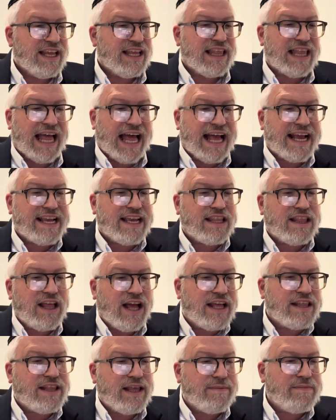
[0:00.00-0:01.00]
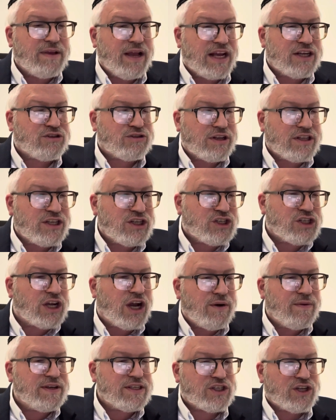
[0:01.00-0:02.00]
Lagid adam yashra to
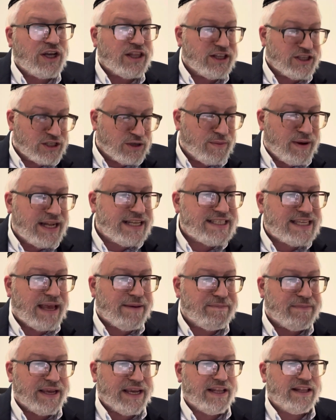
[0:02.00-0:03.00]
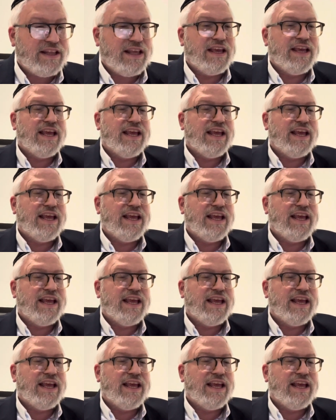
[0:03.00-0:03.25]
show his goodness. So what does that mean?